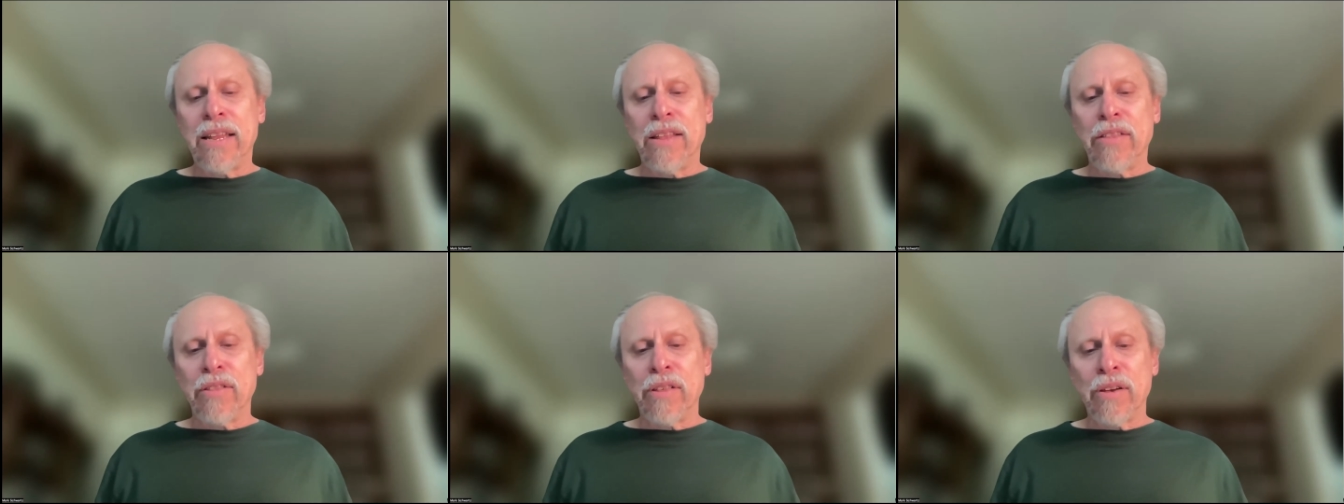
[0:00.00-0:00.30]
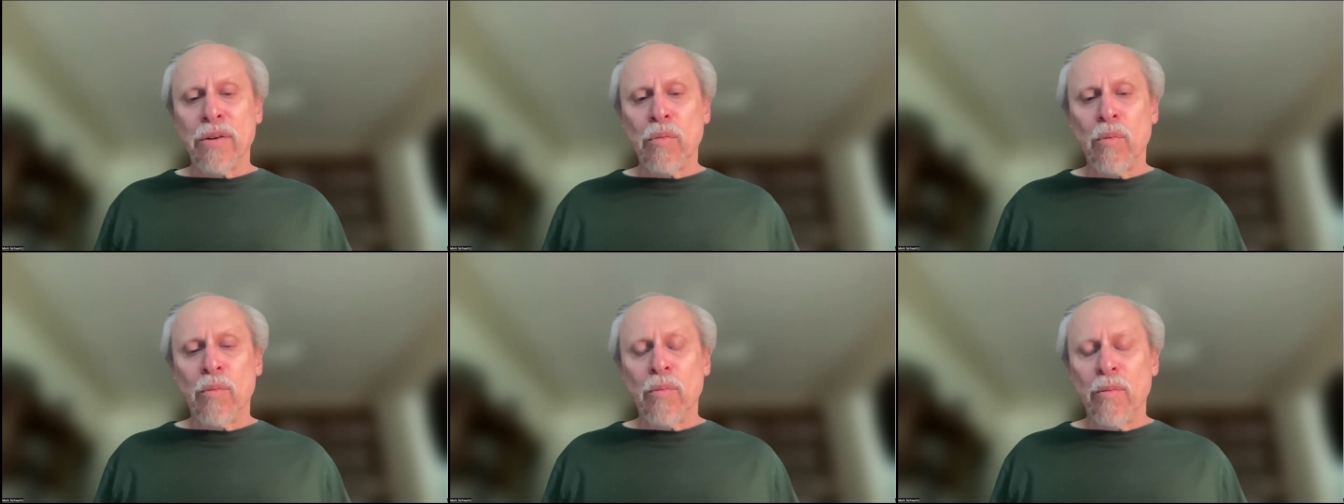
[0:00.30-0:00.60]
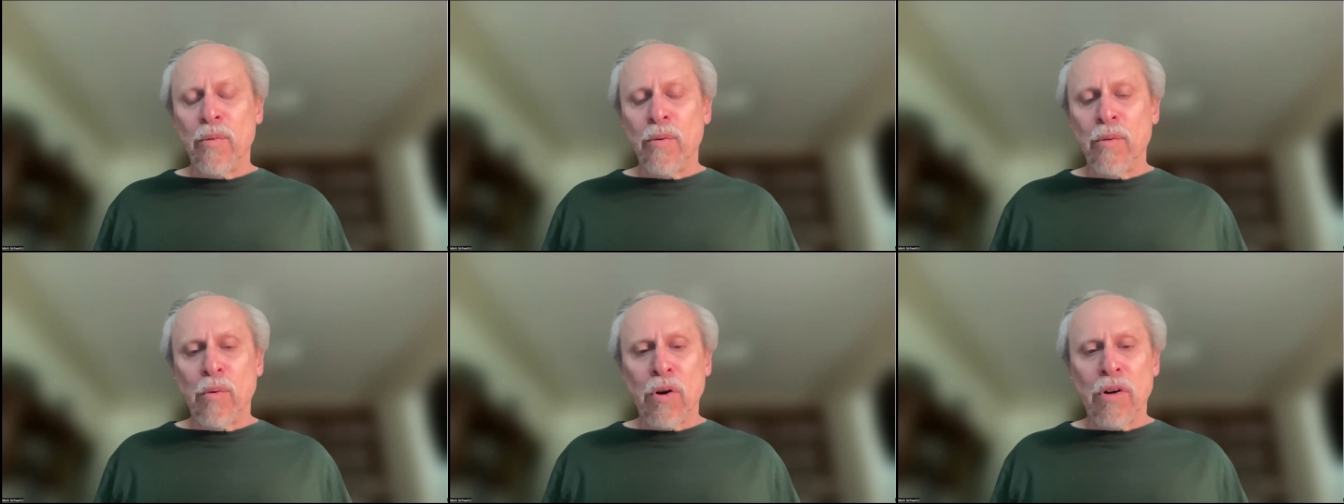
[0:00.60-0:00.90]
in the
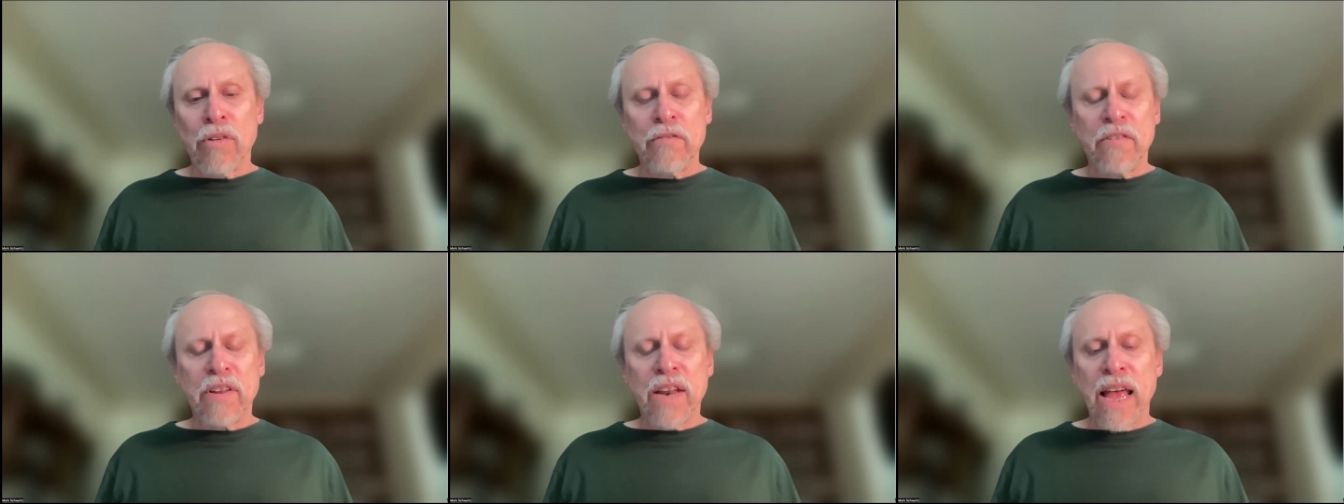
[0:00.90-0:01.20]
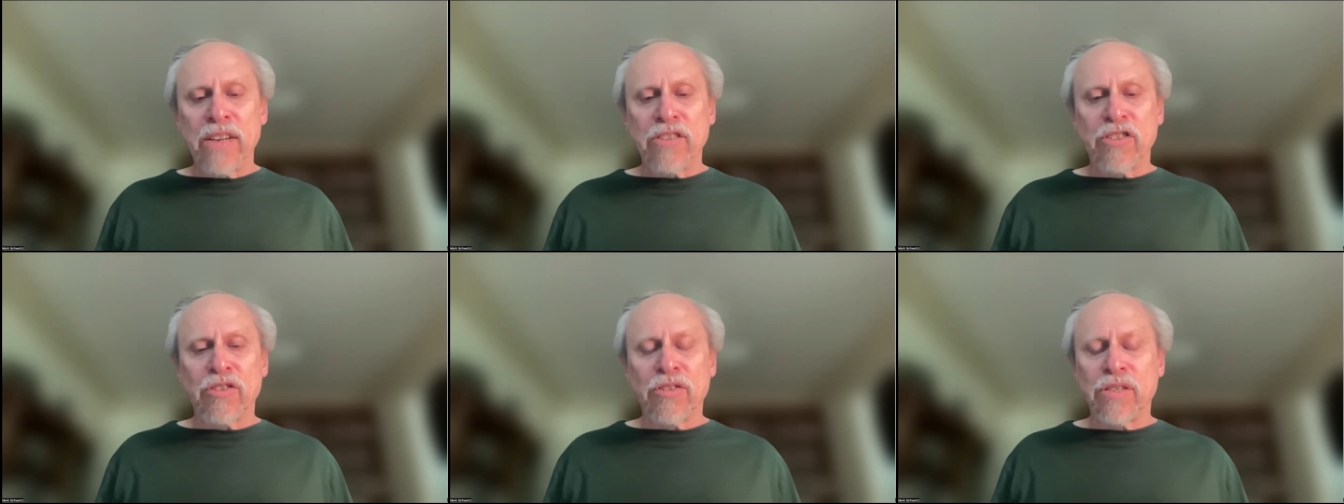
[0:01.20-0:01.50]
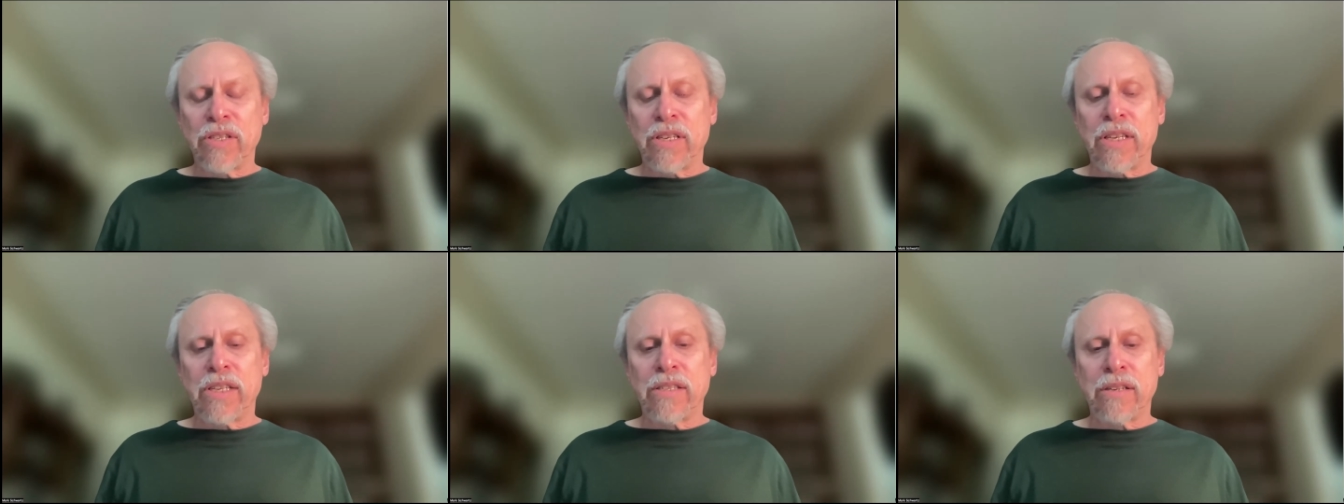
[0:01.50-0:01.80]
world financial
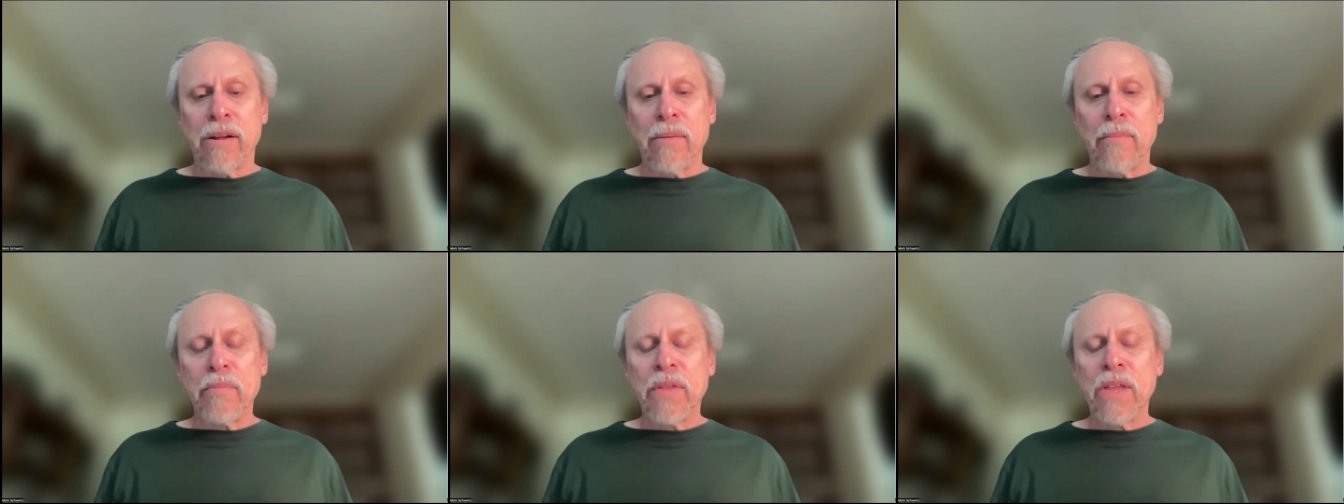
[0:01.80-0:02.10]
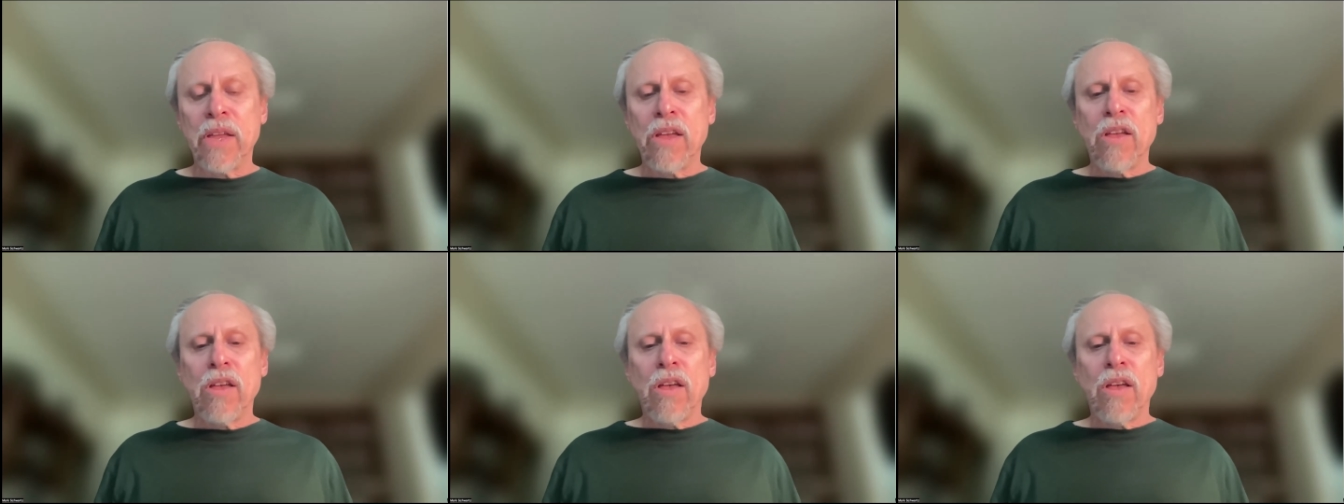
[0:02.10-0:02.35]
system.